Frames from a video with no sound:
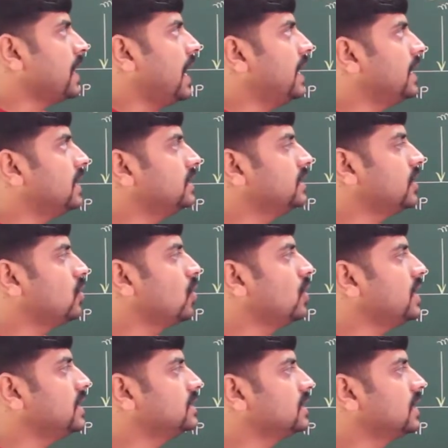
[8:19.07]
and the
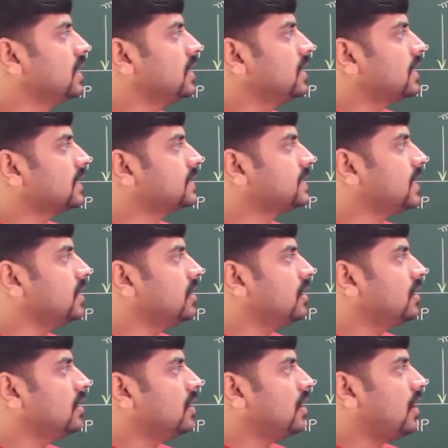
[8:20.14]
cone is
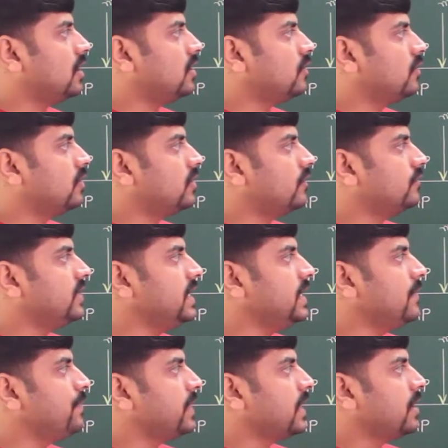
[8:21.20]
resting on one of
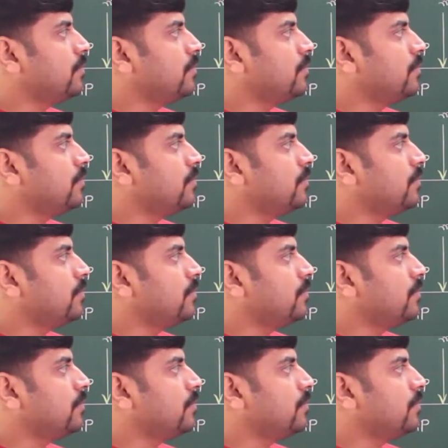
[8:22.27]
the